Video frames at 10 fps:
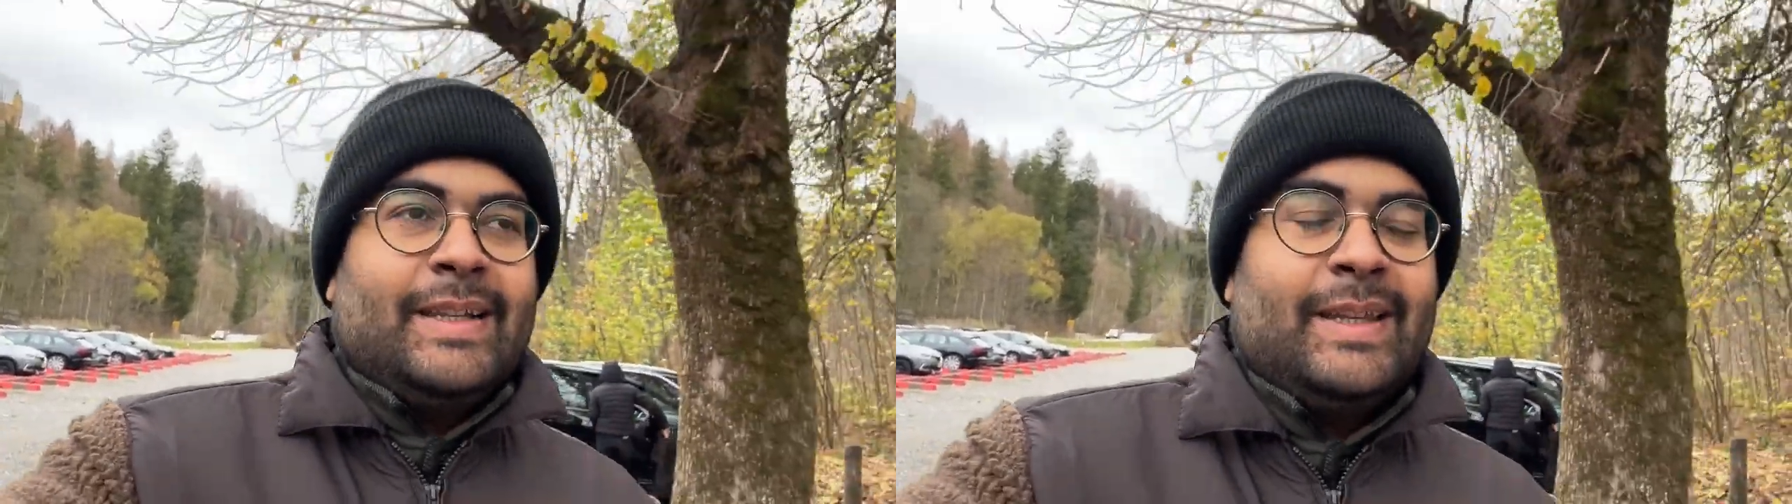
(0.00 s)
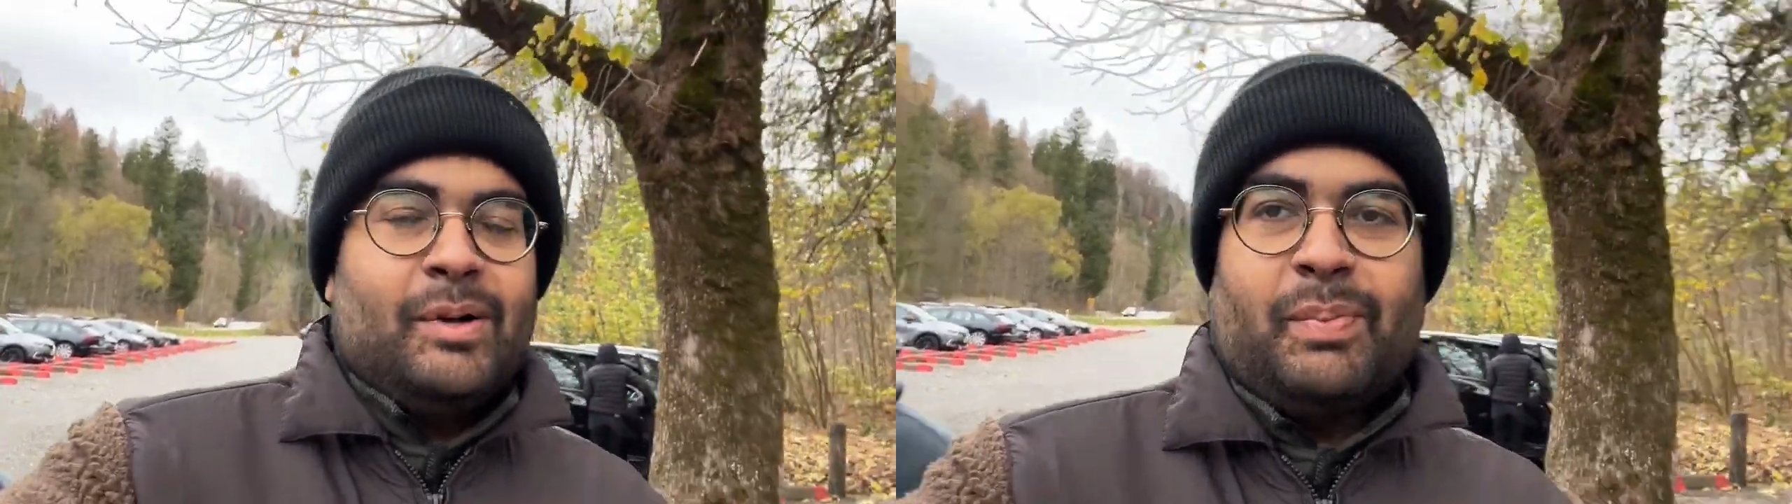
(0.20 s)

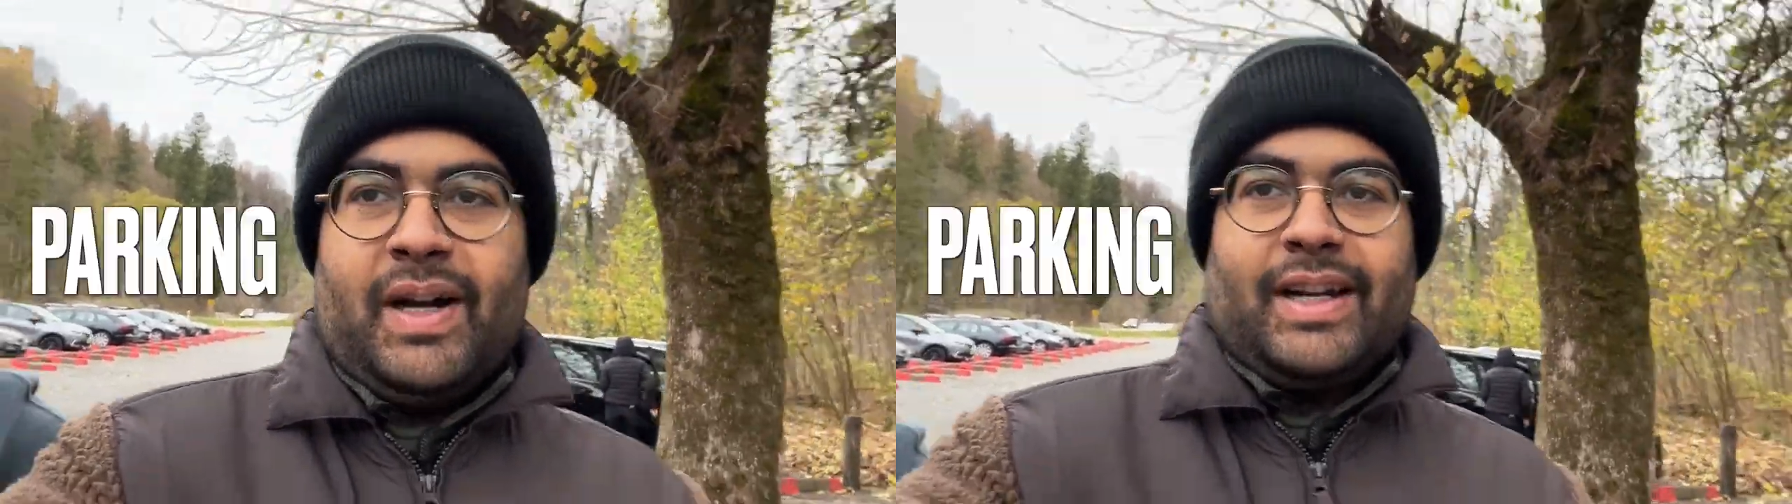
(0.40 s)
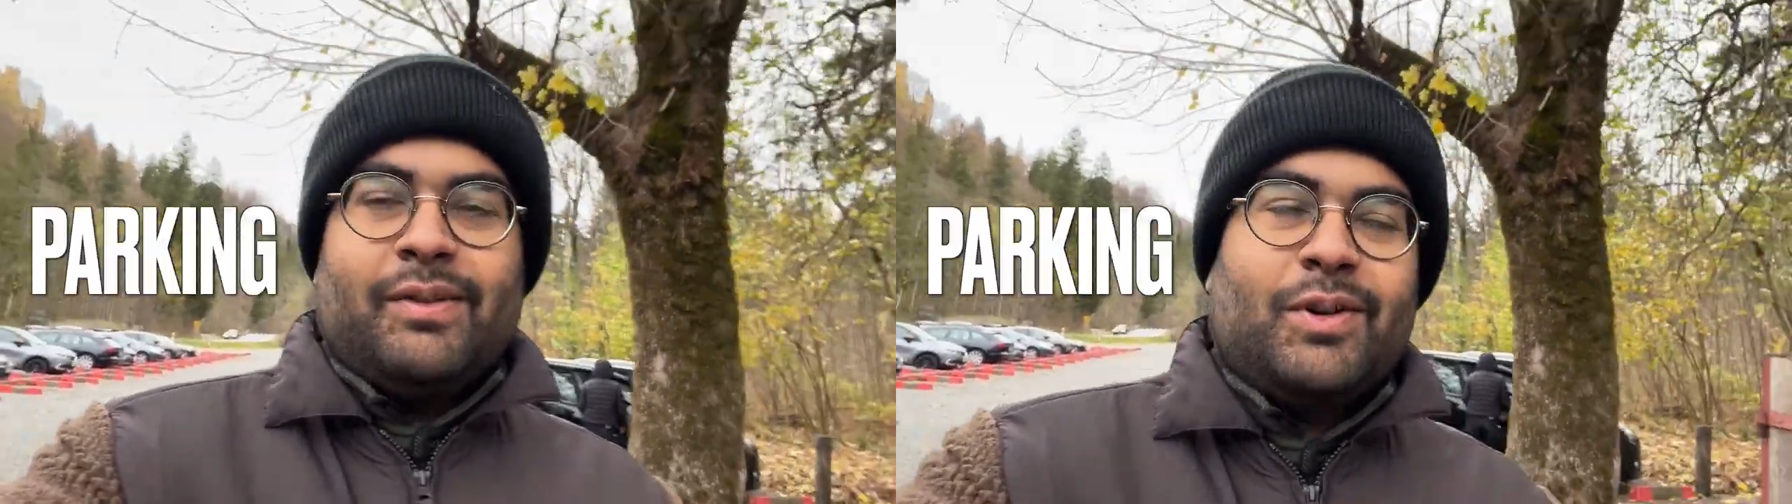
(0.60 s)
The
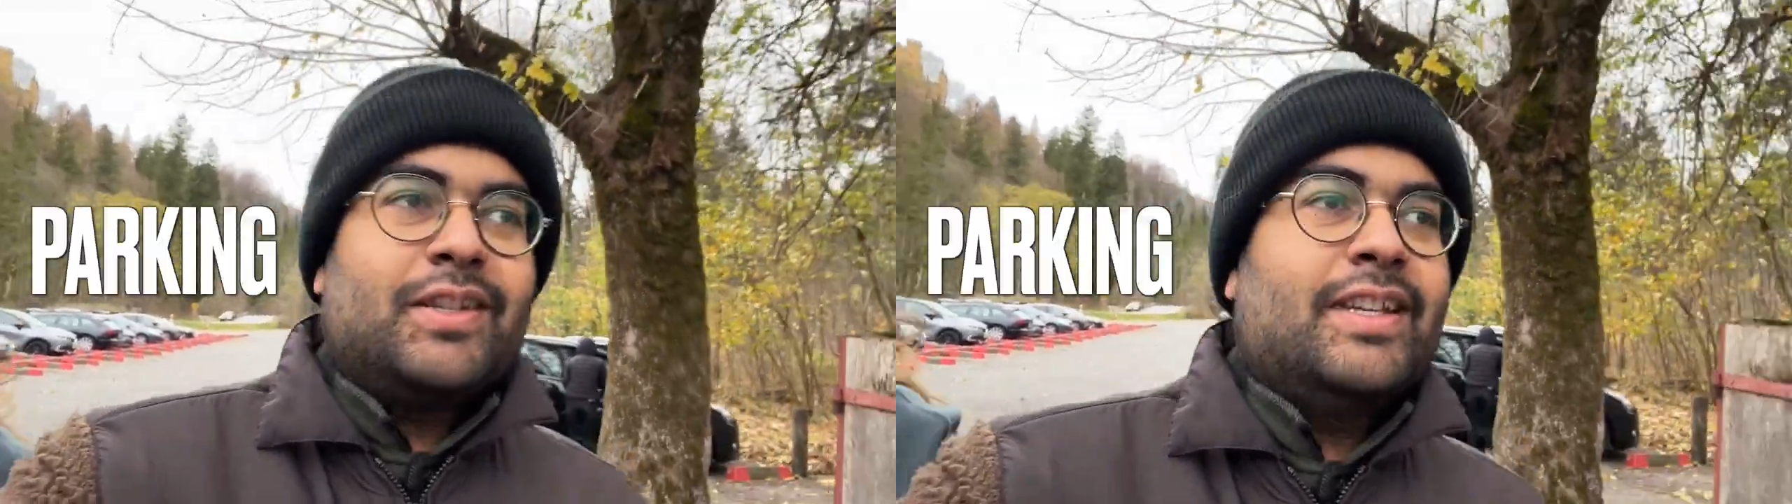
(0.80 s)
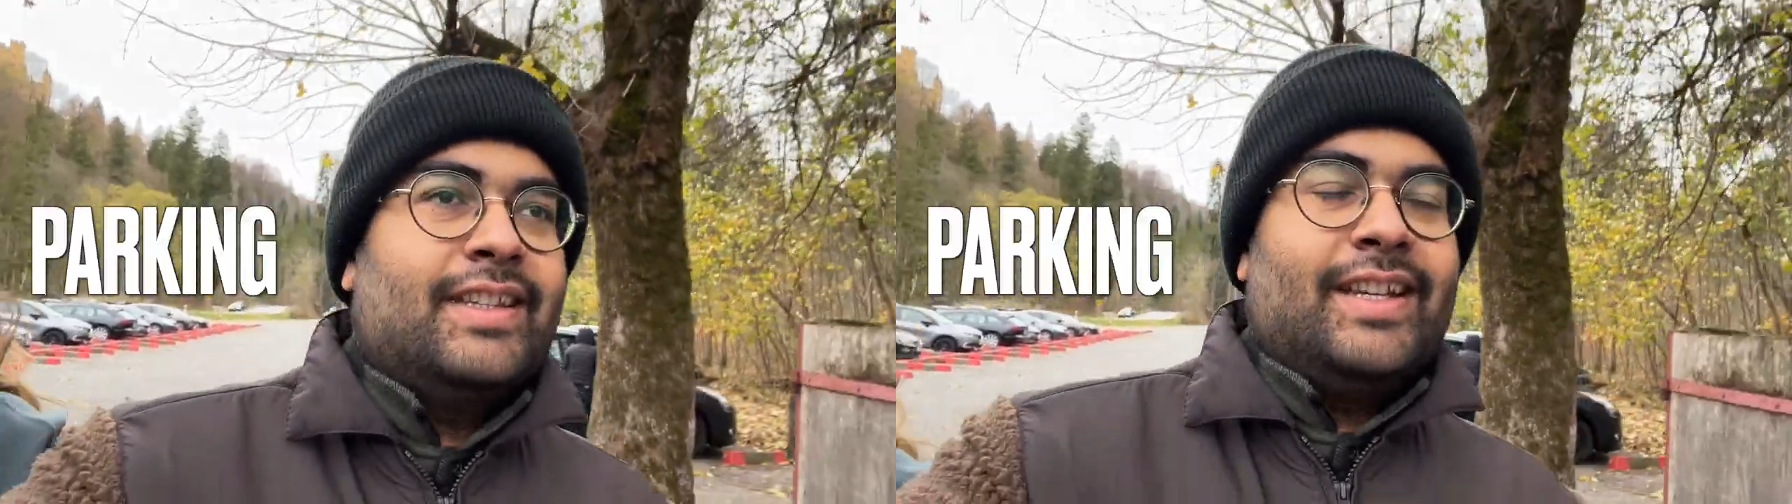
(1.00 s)
parking
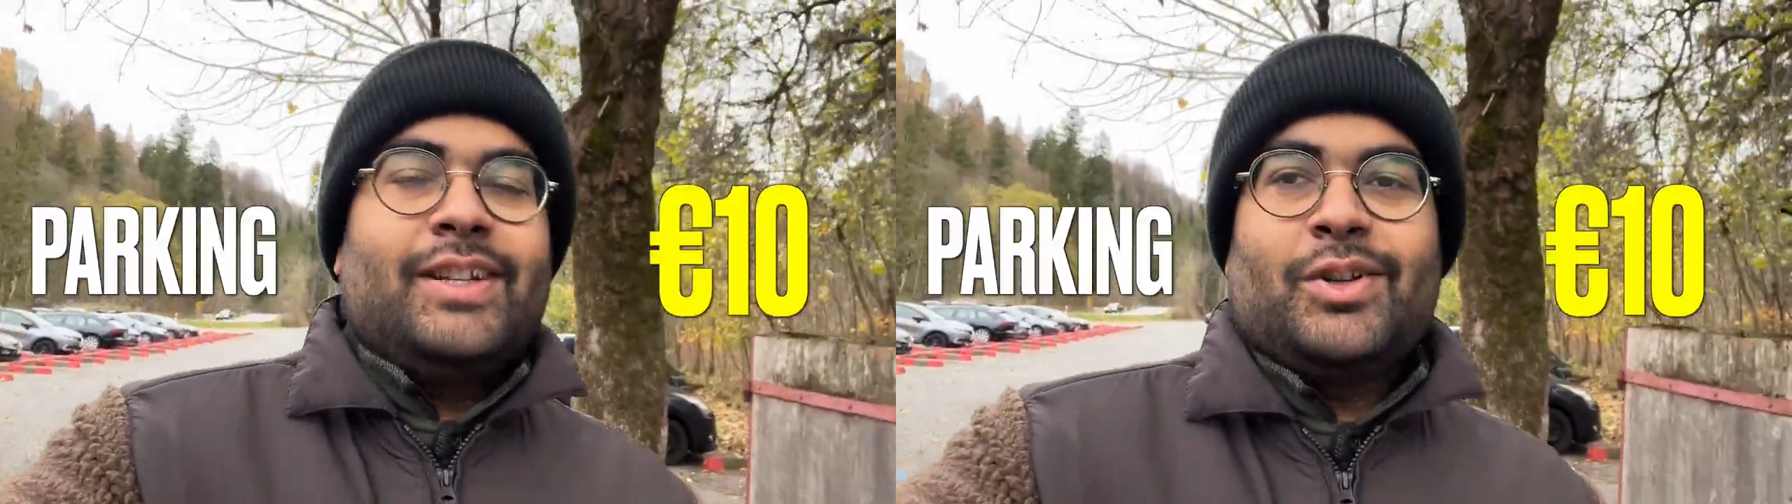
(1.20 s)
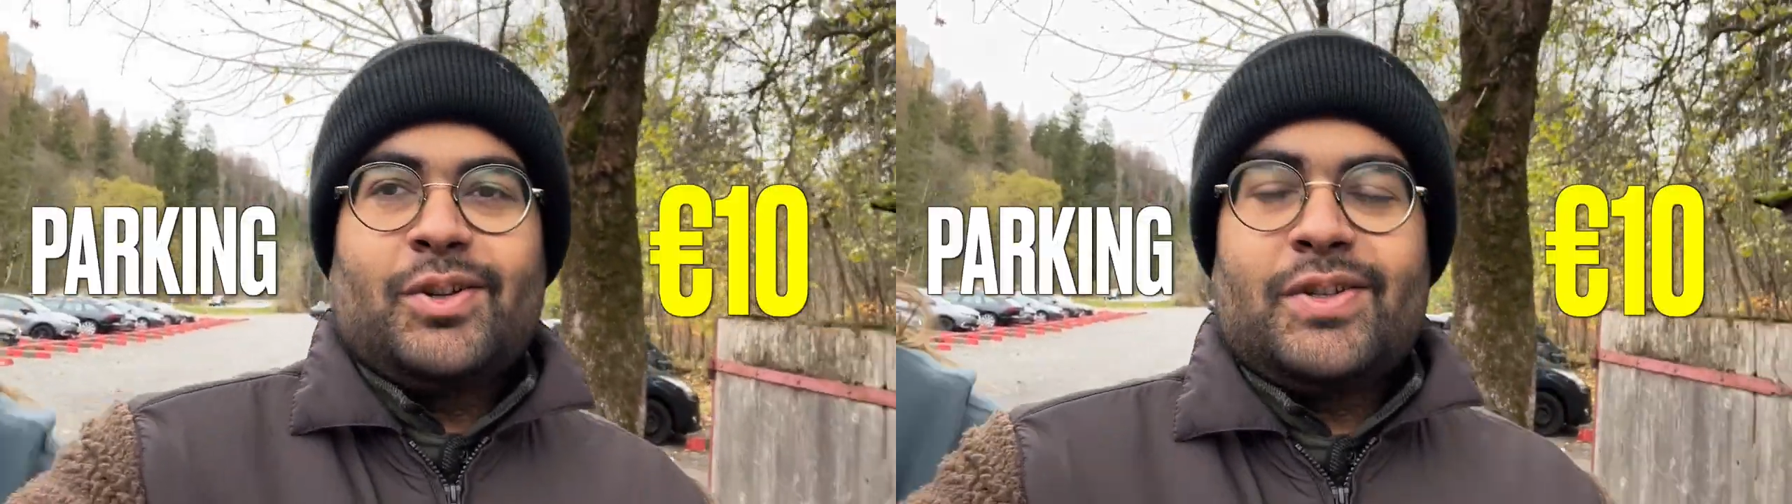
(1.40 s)
was 10
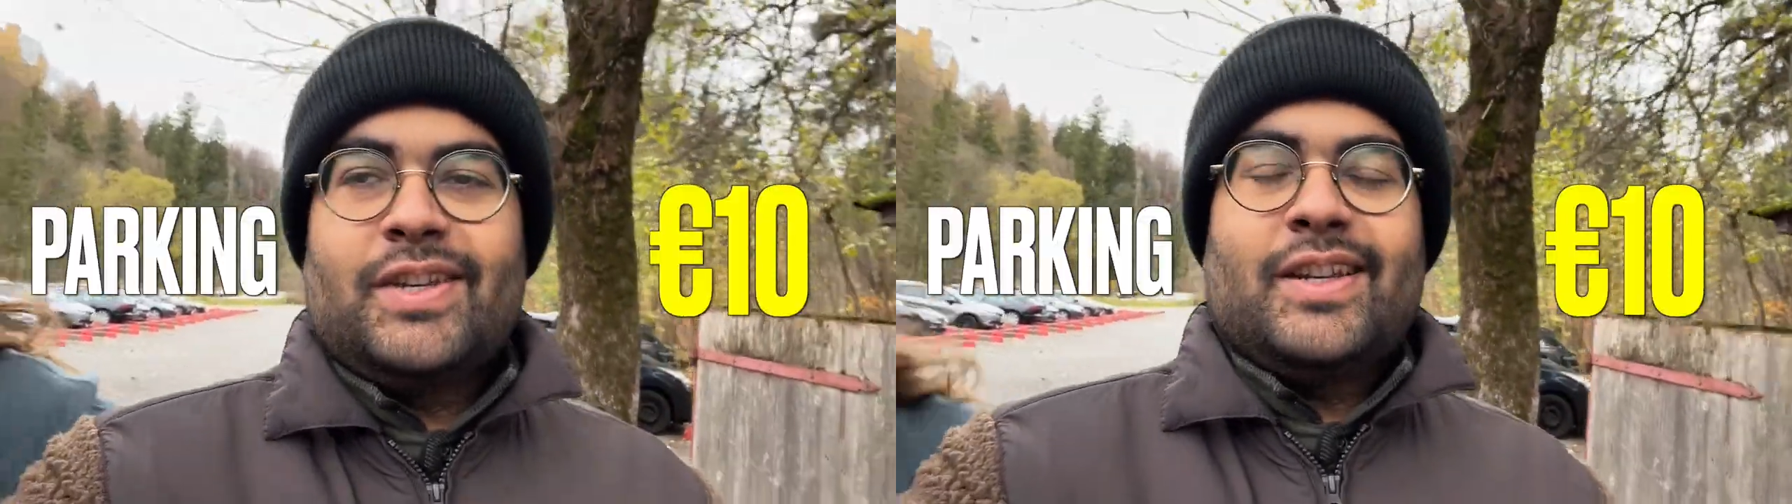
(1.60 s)
euros,